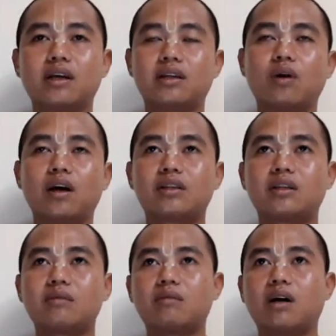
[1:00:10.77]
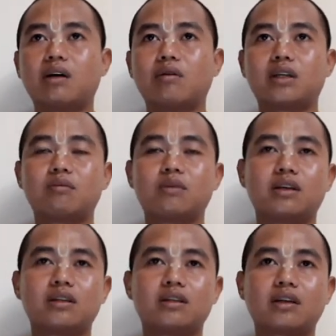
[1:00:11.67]
That's why Srimad Bhagavatam
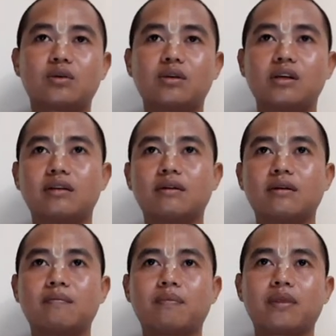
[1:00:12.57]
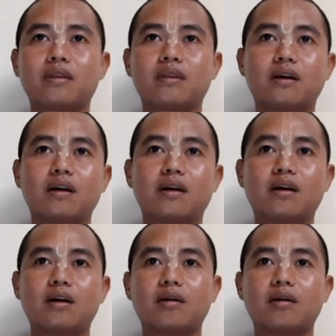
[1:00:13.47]
is actually uh,